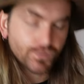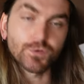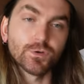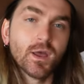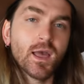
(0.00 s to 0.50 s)

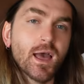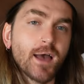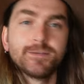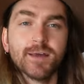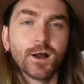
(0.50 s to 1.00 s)
do
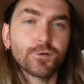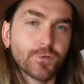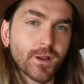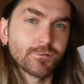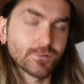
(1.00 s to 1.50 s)
a dark
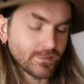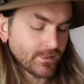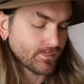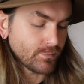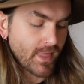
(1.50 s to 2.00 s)
fragrance
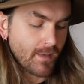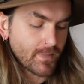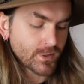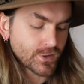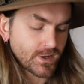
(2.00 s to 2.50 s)
list without
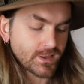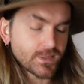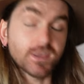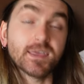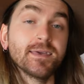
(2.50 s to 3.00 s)
mentioning
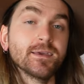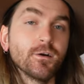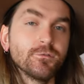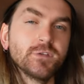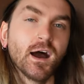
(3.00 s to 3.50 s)
the king
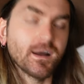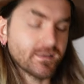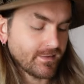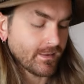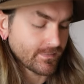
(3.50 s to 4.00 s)
of dark
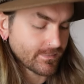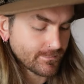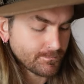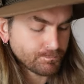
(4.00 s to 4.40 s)
scents.